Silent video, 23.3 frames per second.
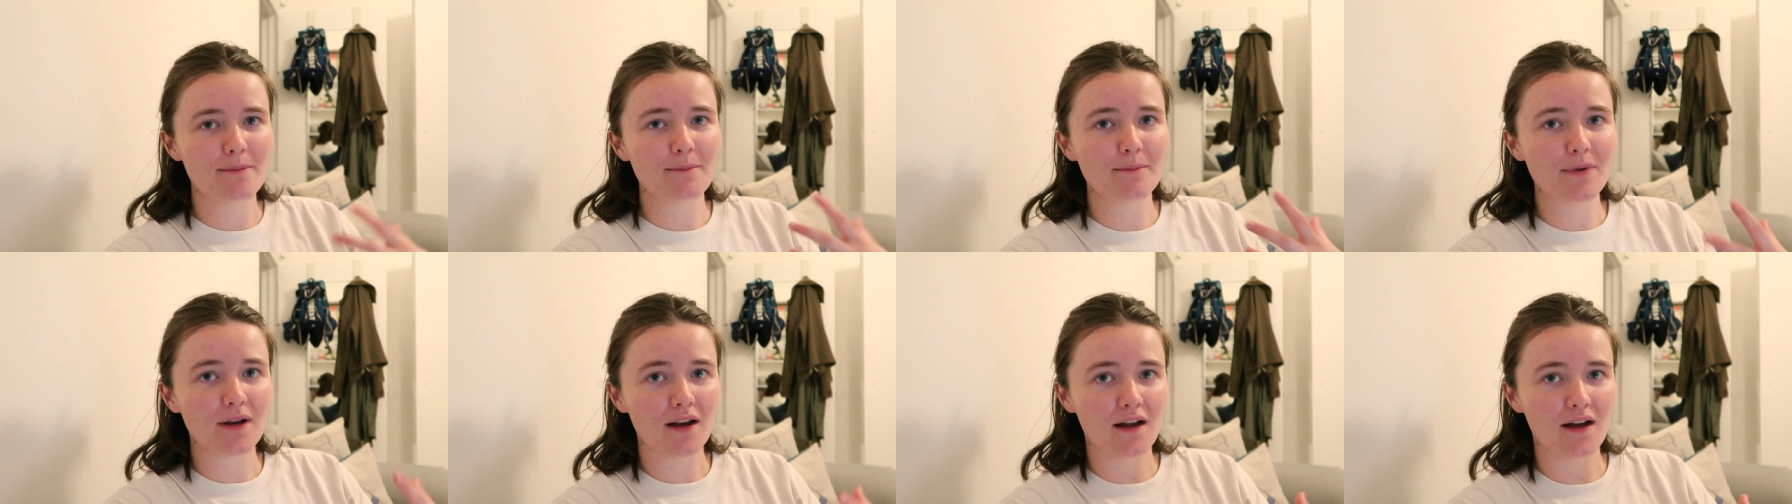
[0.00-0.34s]

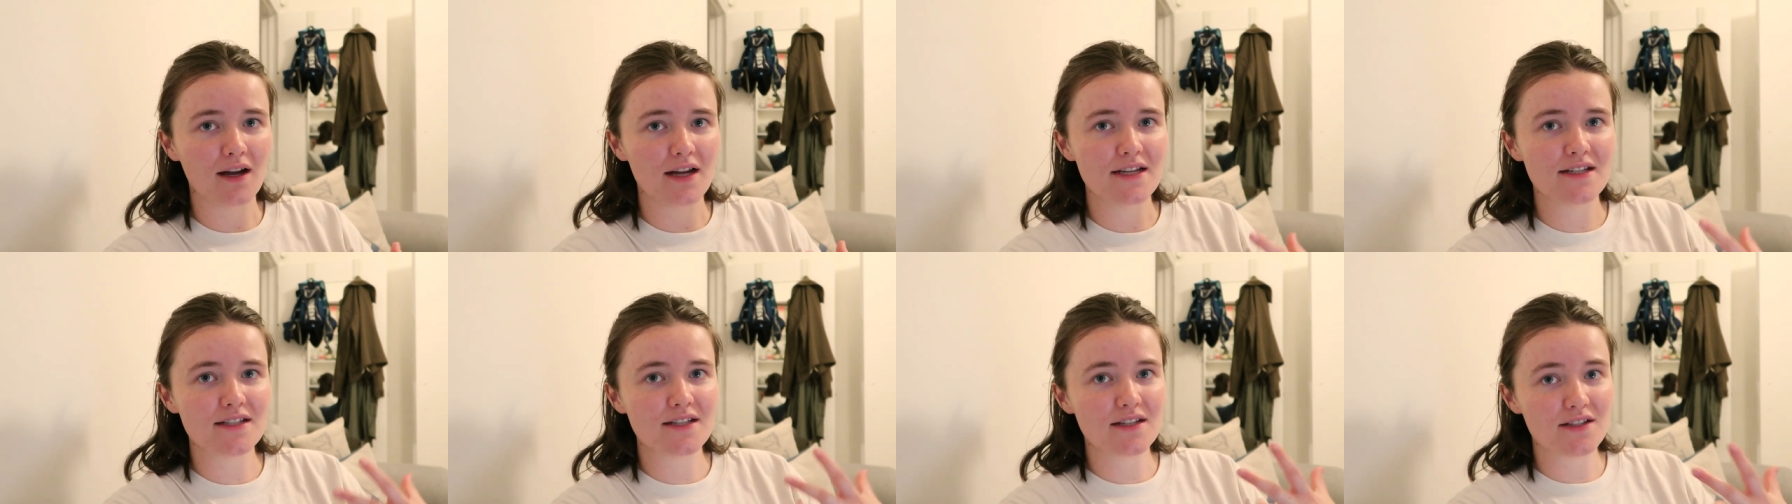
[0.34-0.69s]

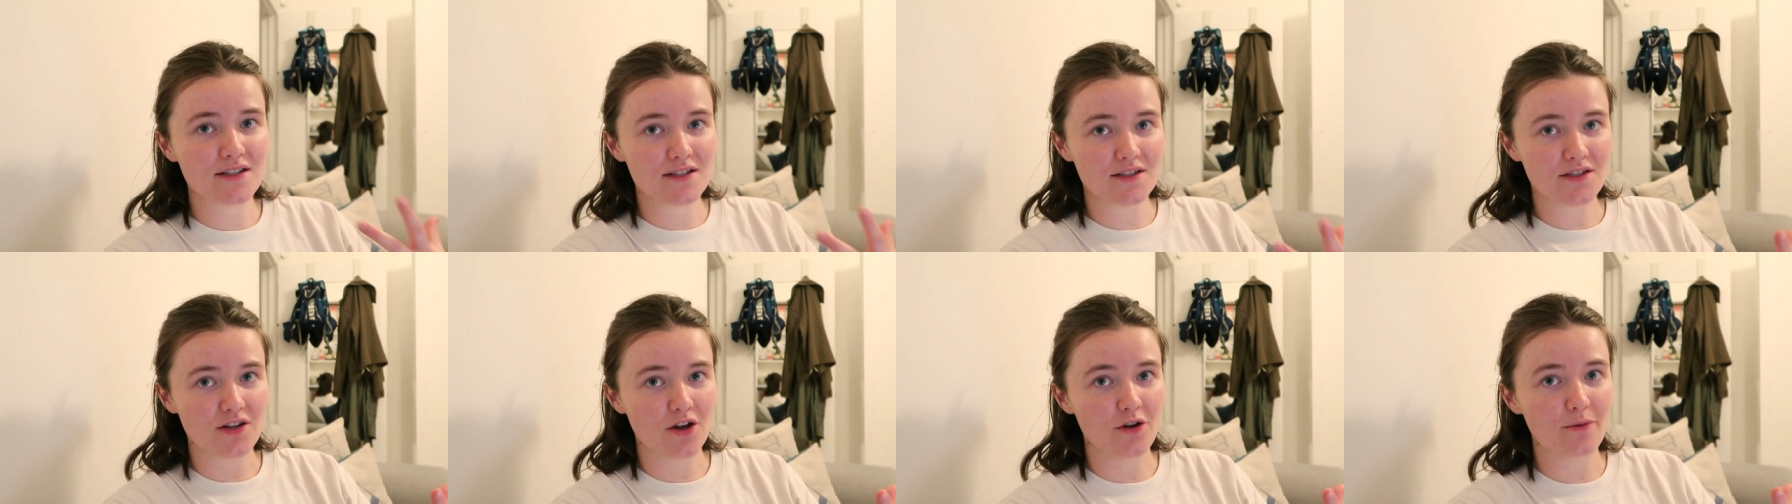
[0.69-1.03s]
implies
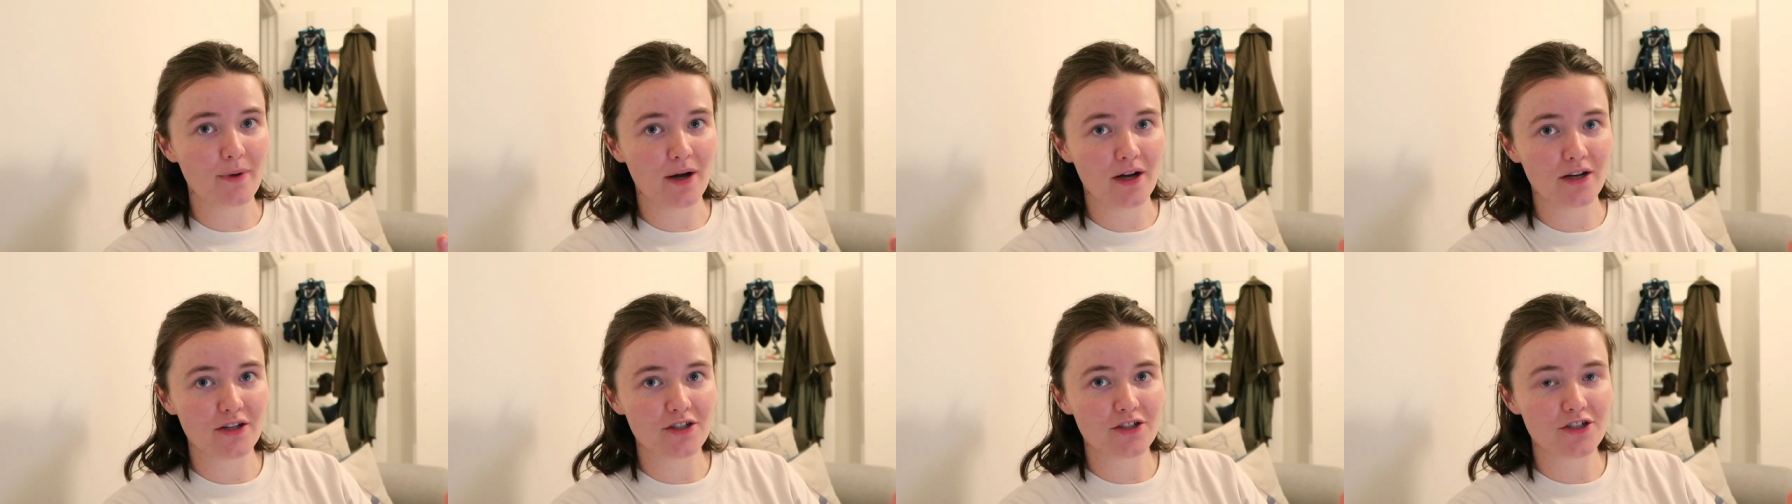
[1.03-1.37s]
so
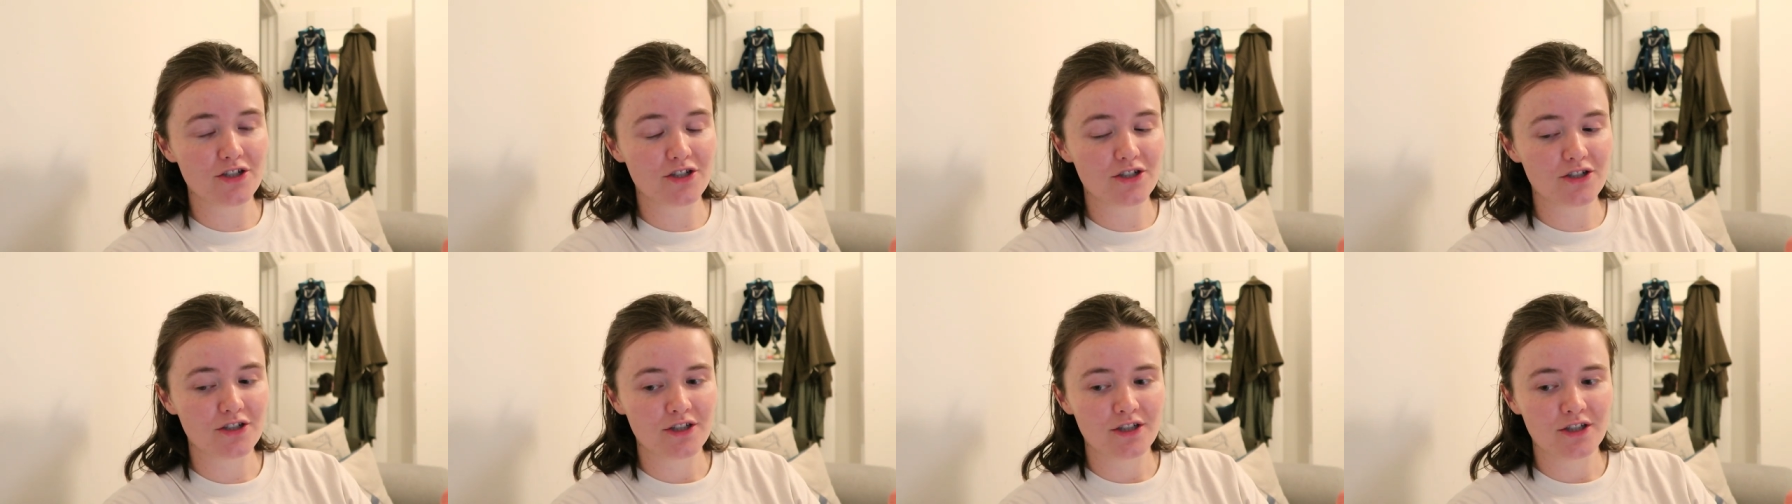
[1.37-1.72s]

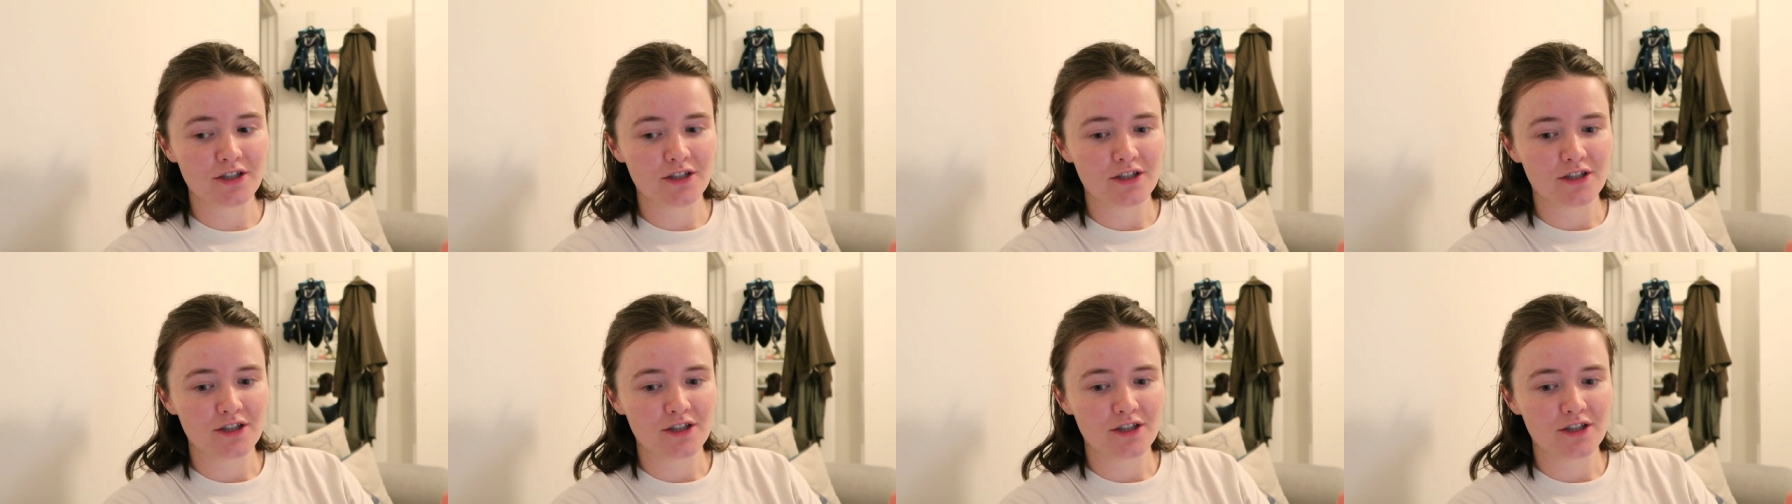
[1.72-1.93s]
much